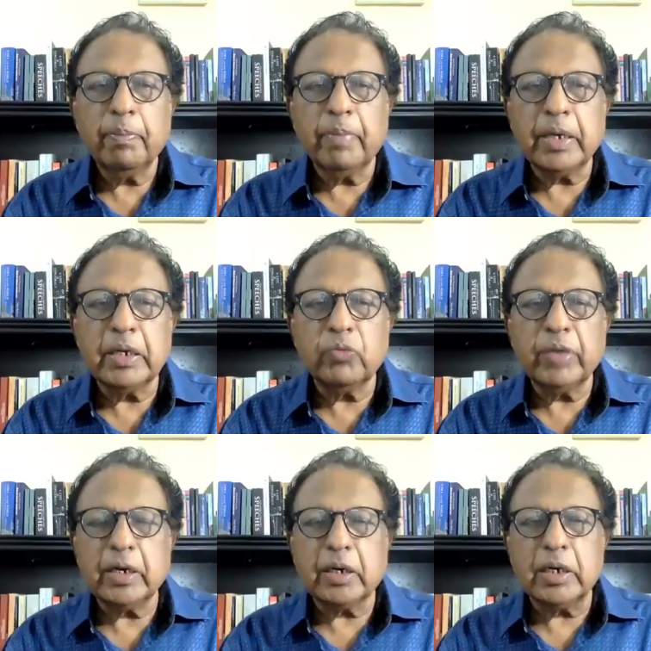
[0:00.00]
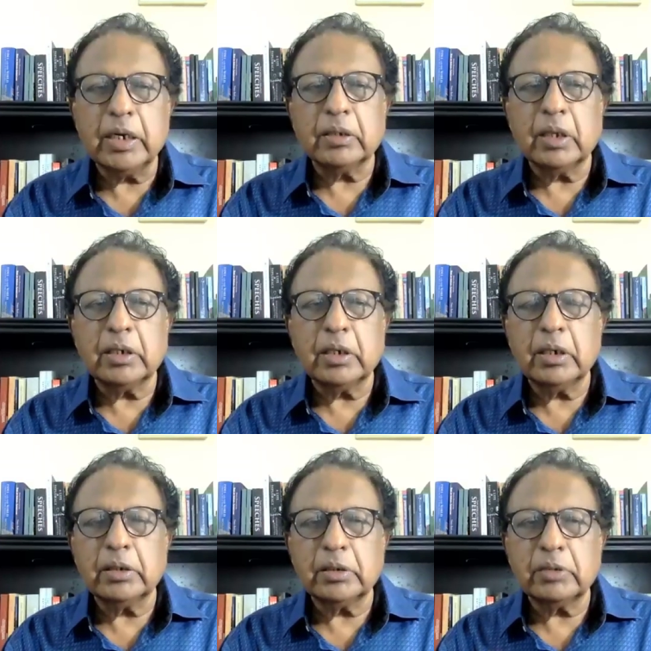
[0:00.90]
made it very clear that he
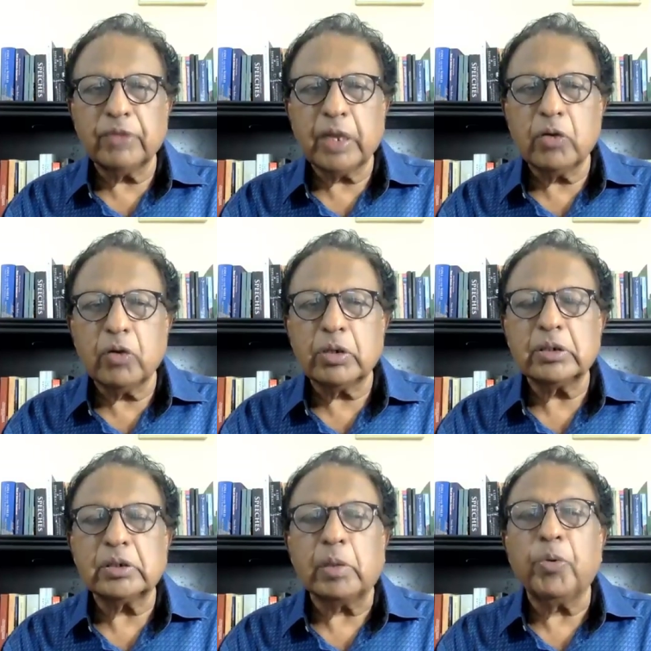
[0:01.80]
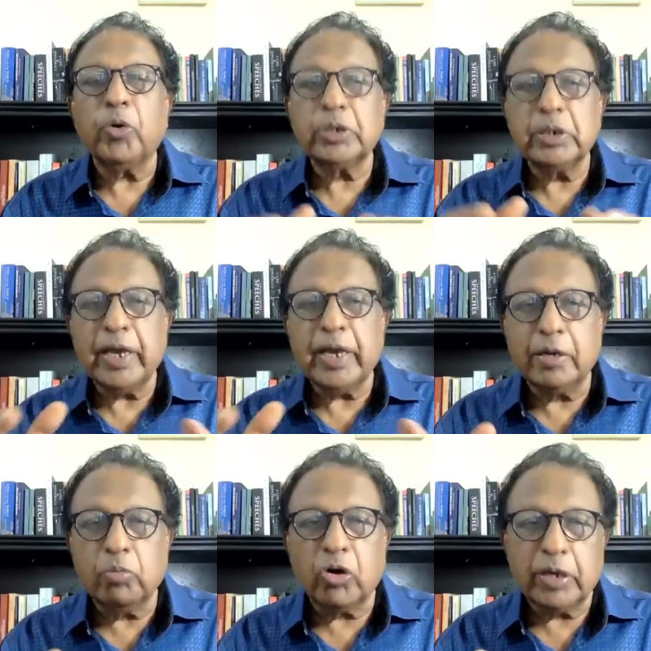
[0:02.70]
is, we are not supporting
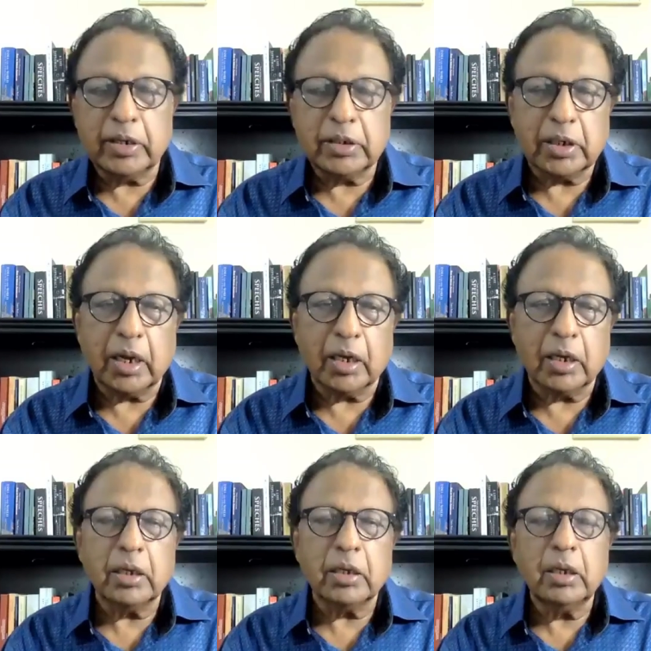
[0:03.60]
anybody in Sri Lanka.